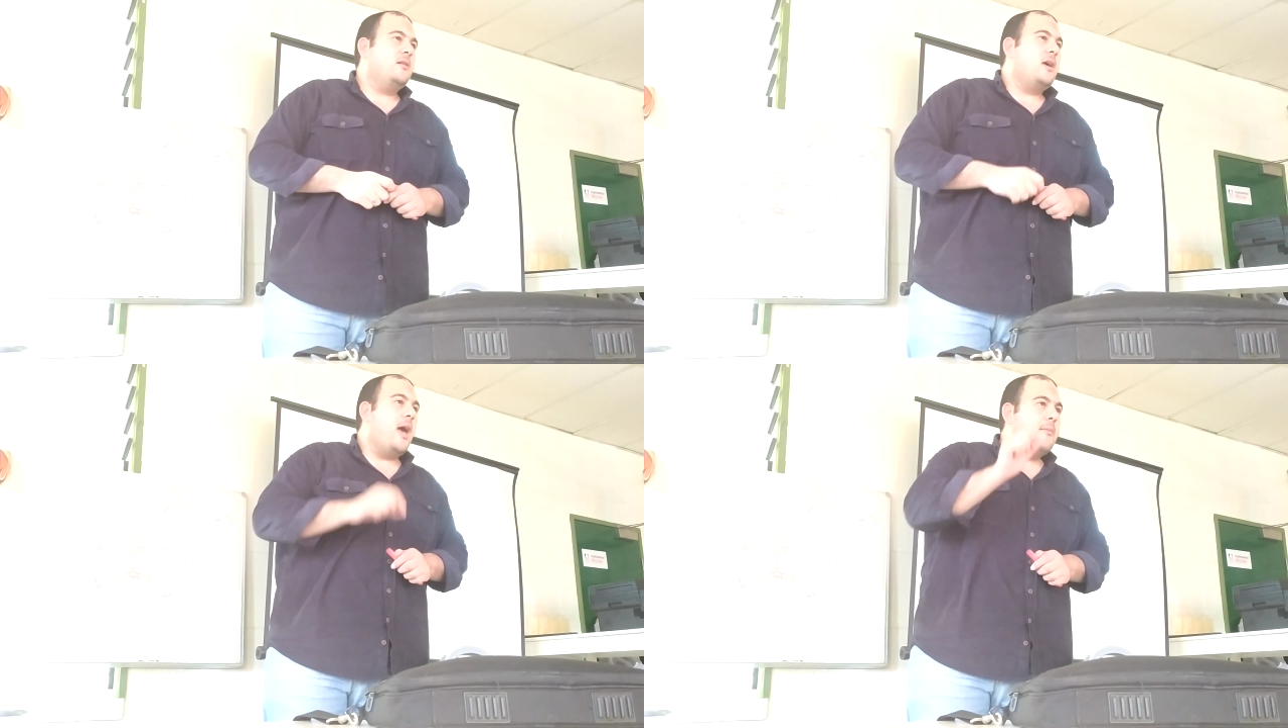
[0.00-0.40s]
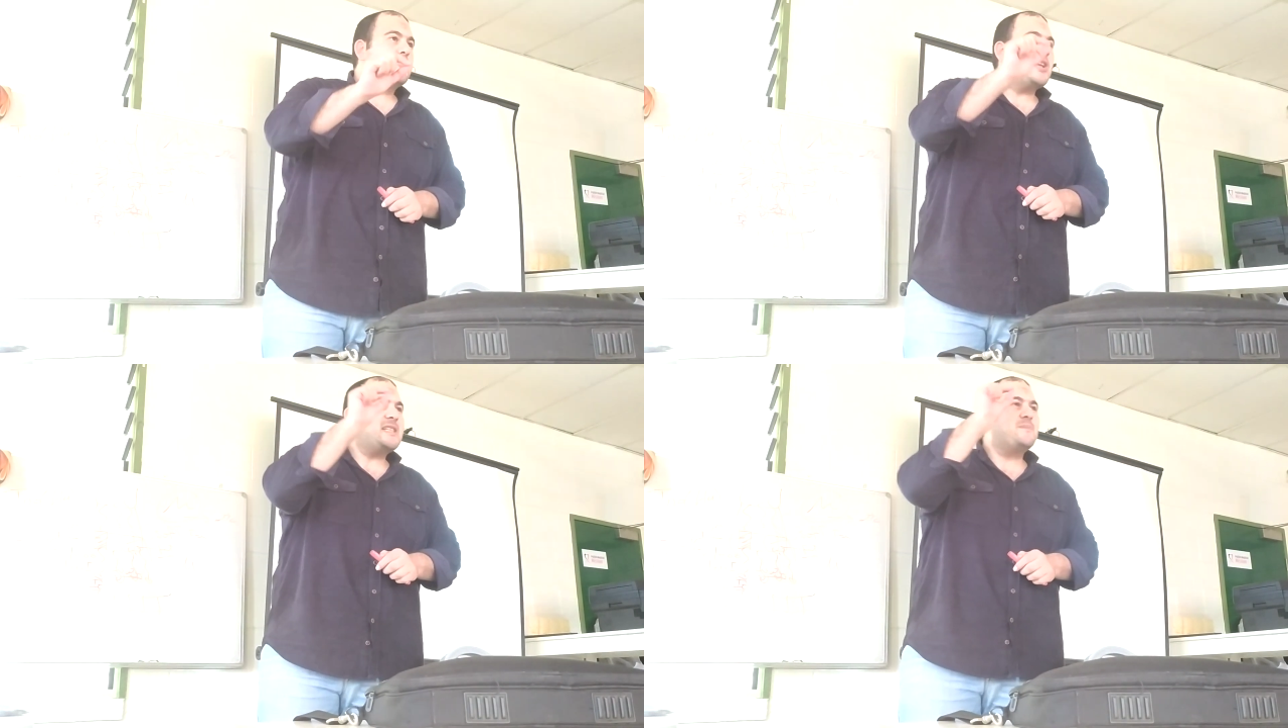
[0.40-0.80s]

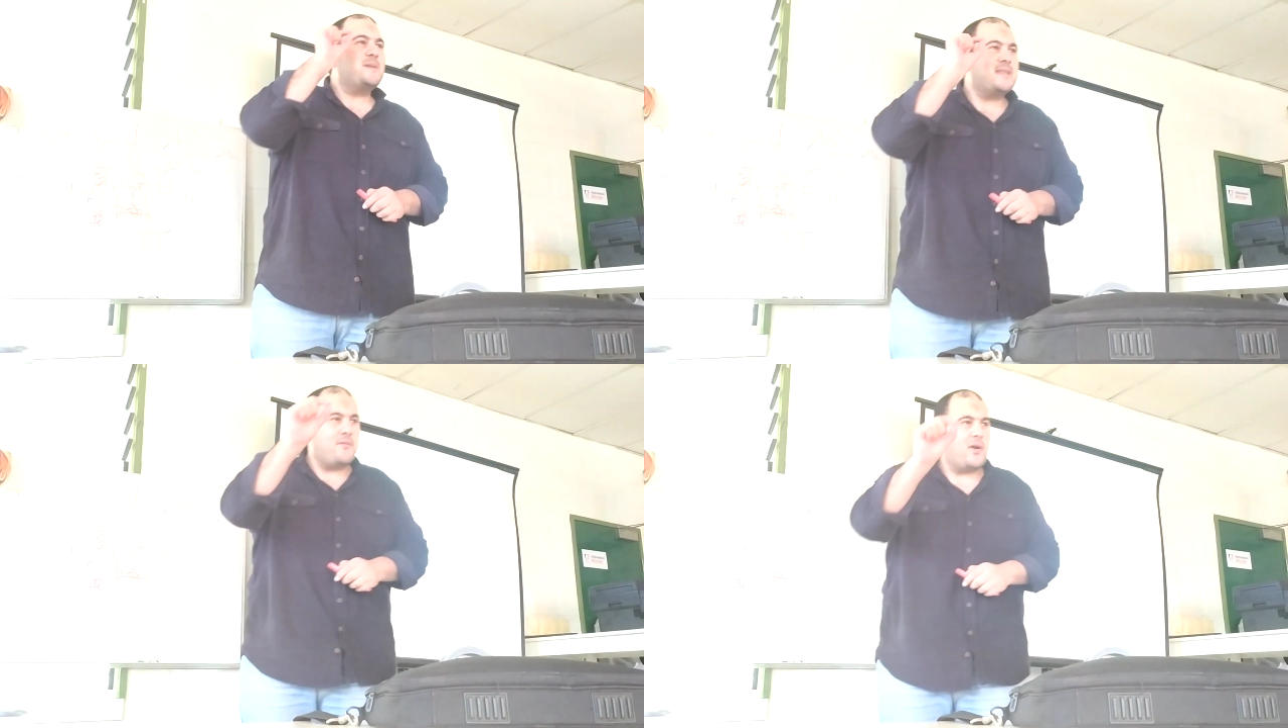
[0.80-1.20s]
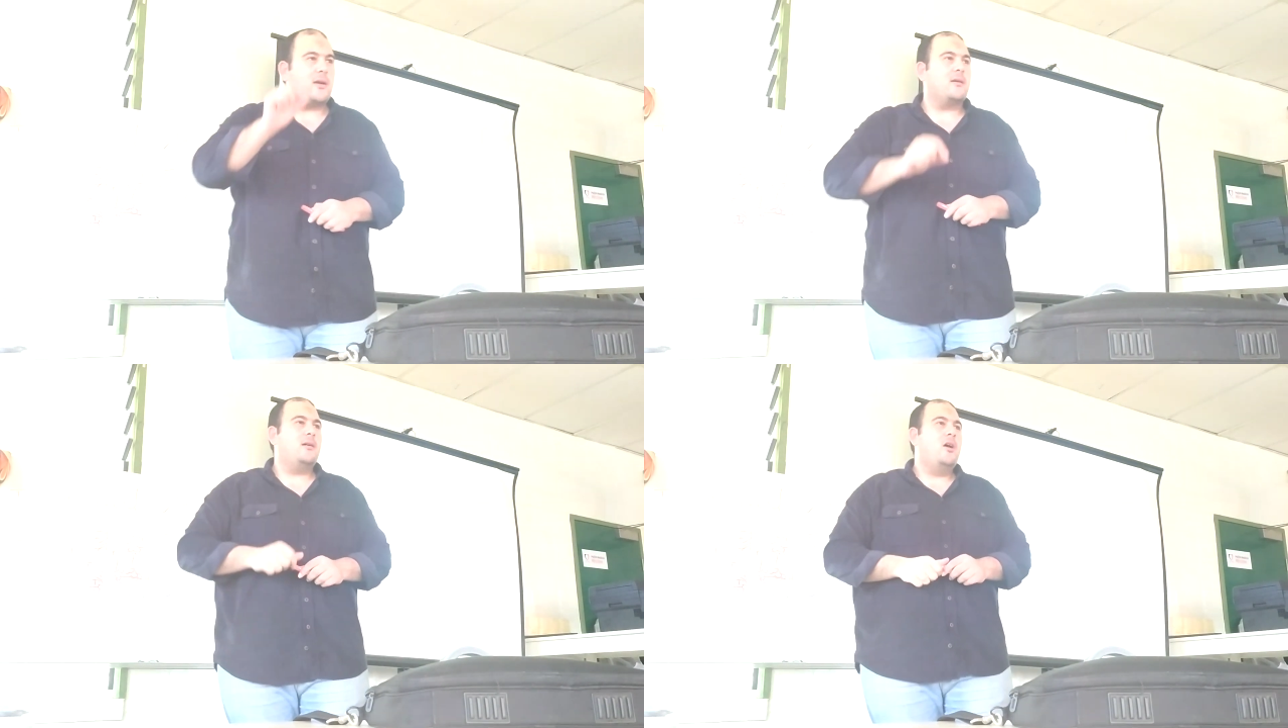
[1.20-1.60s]
Hemorrhage has specific
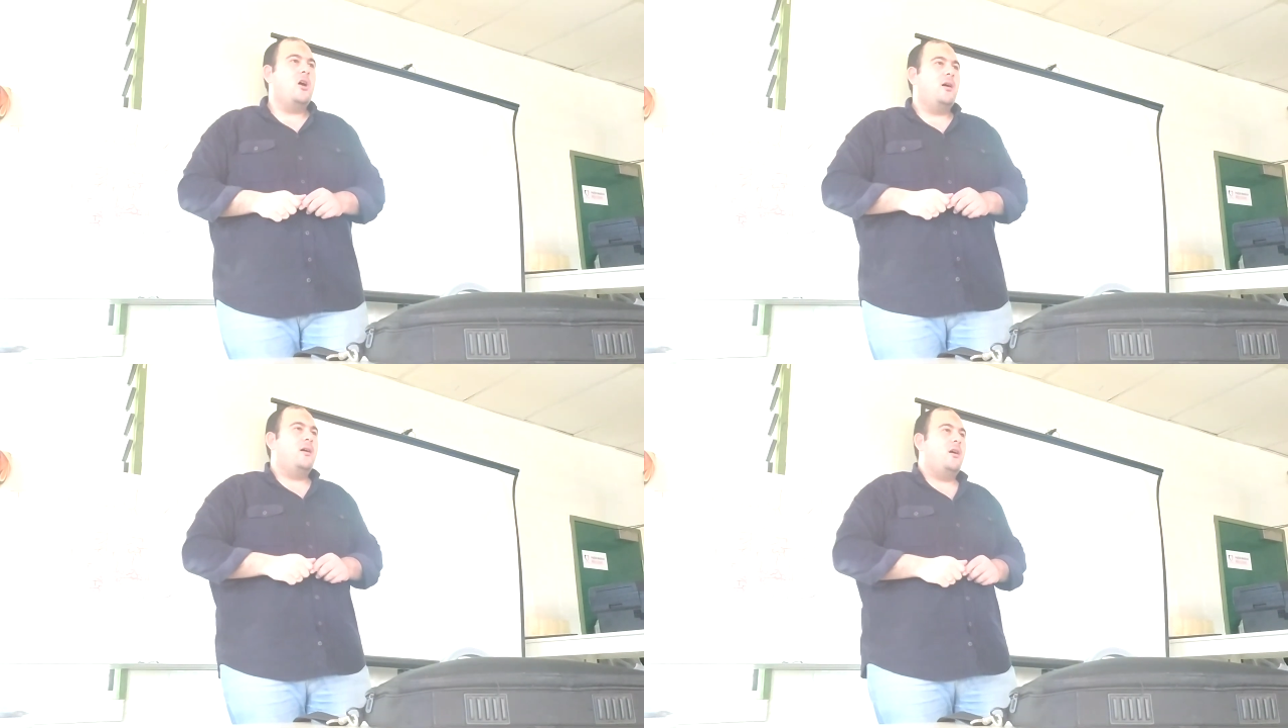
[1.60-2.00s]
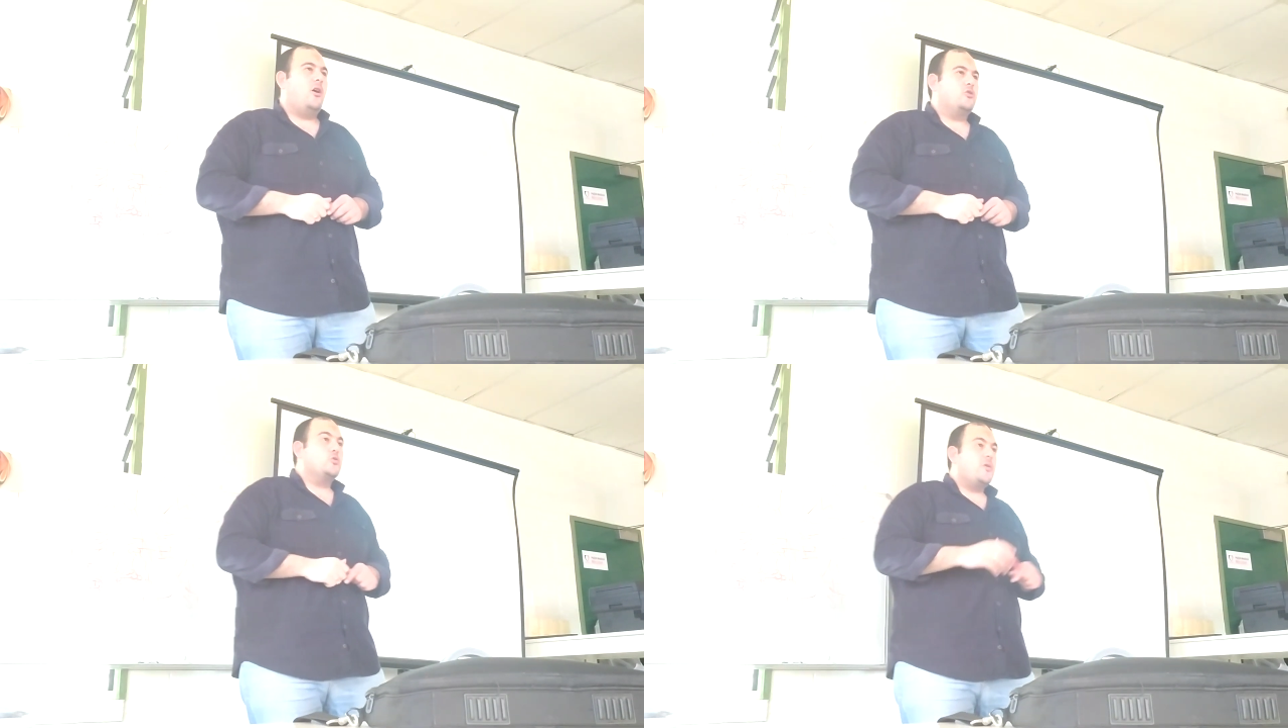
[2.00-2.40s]

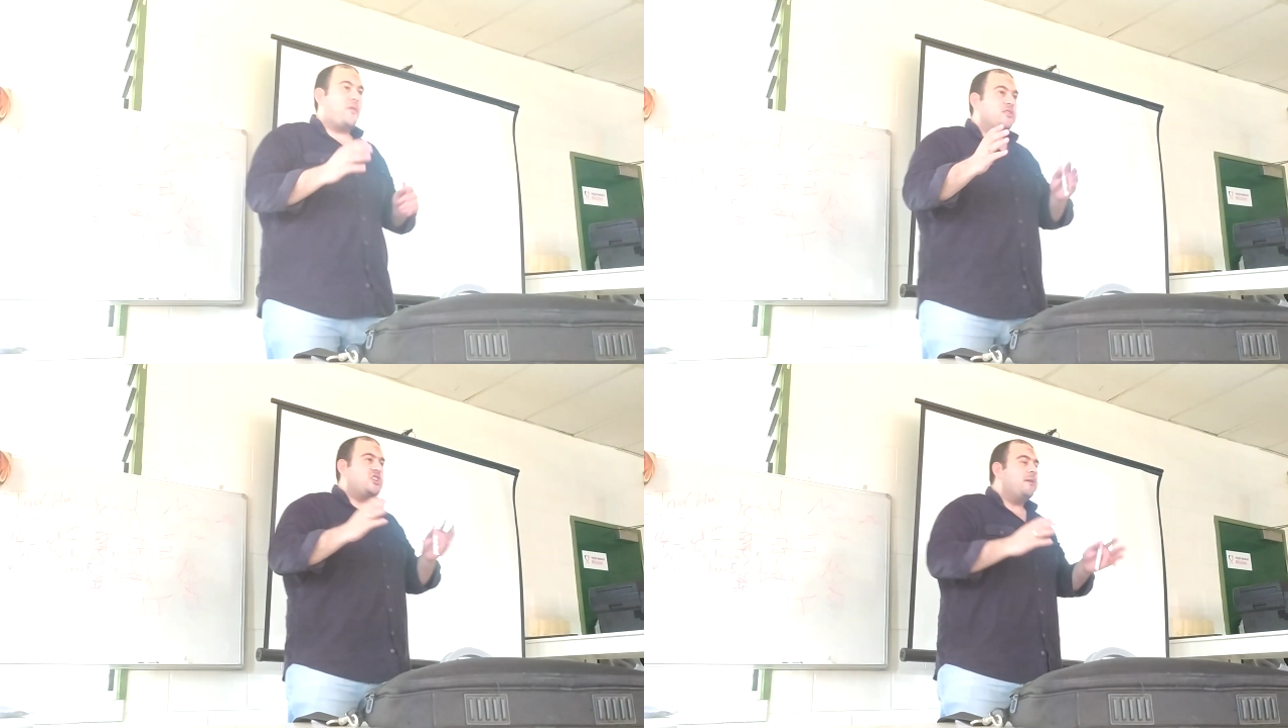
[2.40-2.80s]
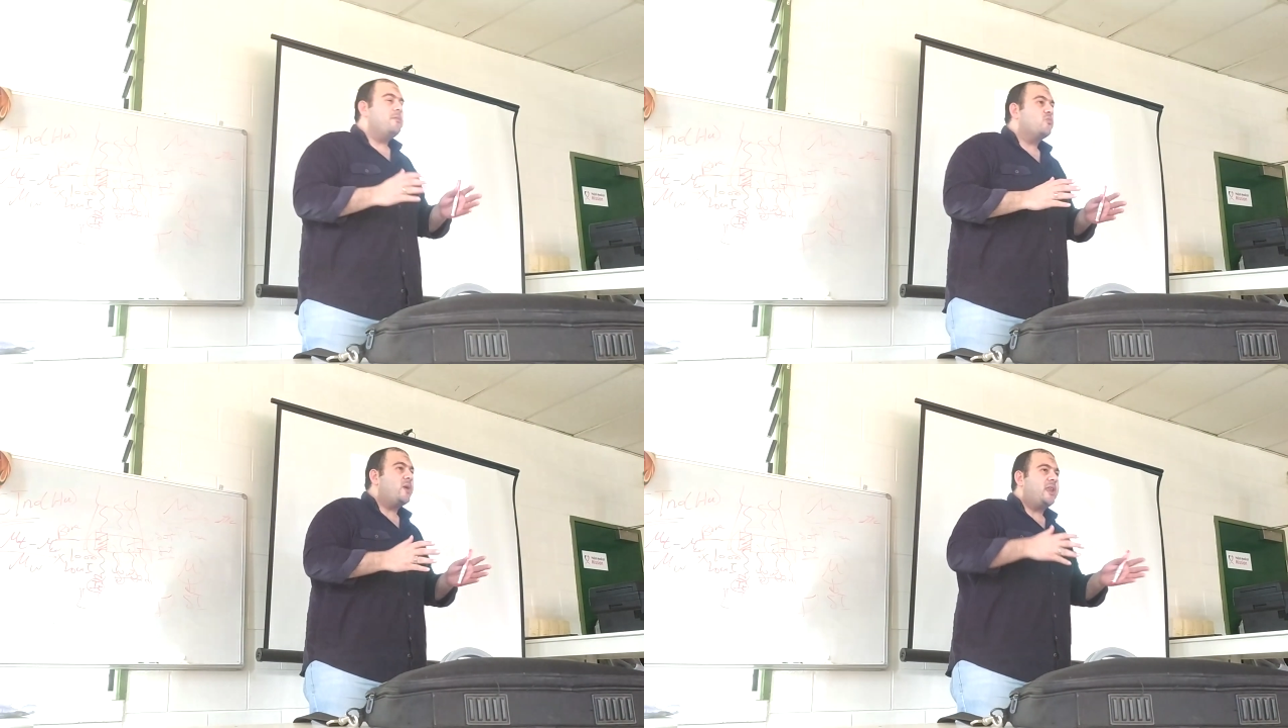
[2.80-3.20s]
to differentiate
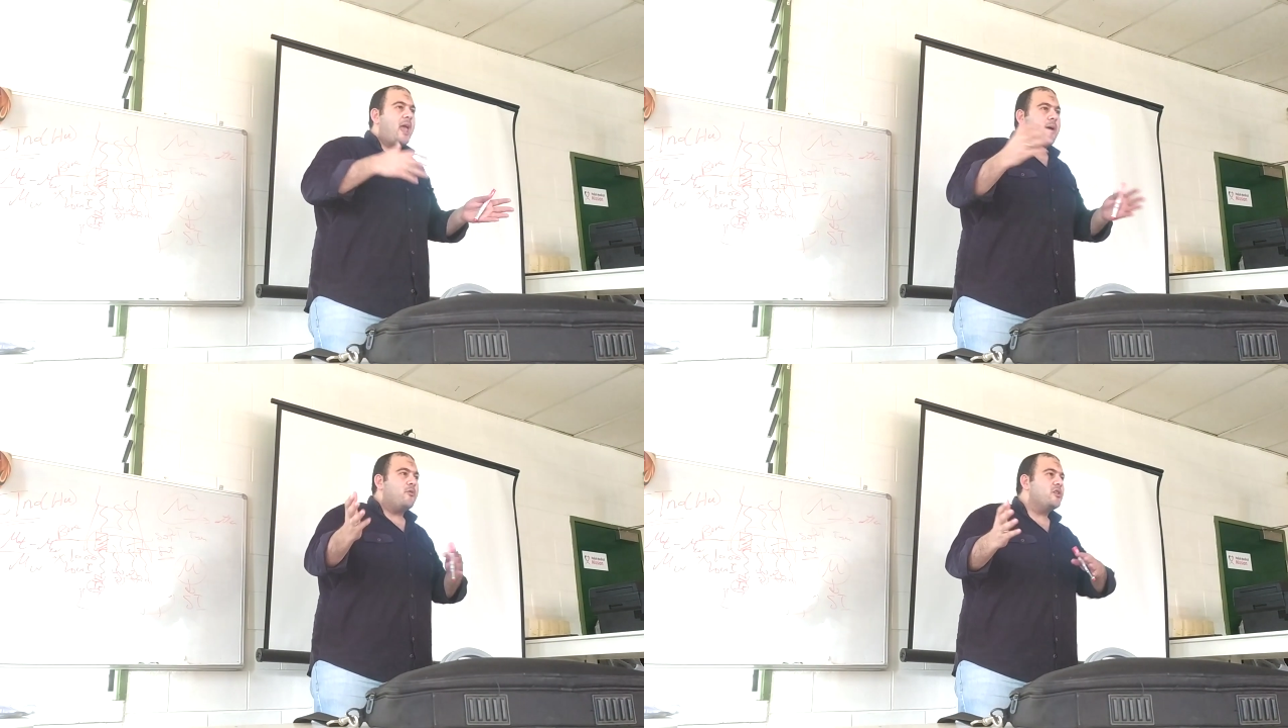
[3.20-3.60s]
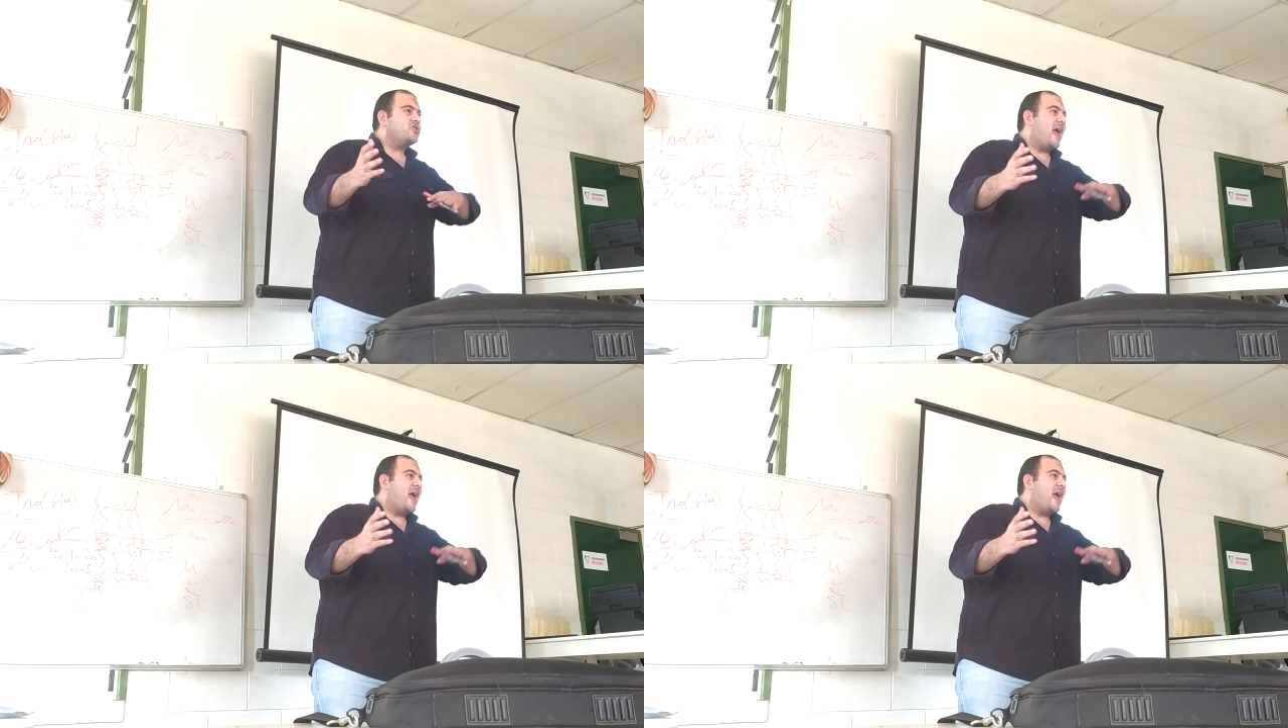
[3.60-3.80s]
between hemorrhage